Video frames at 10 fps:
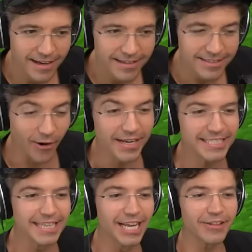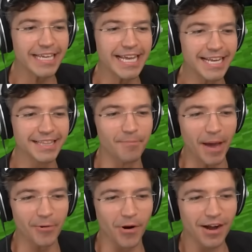So he's literally eating the
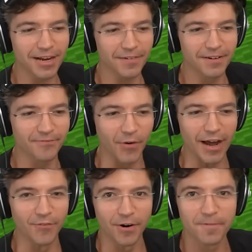bedrock forever.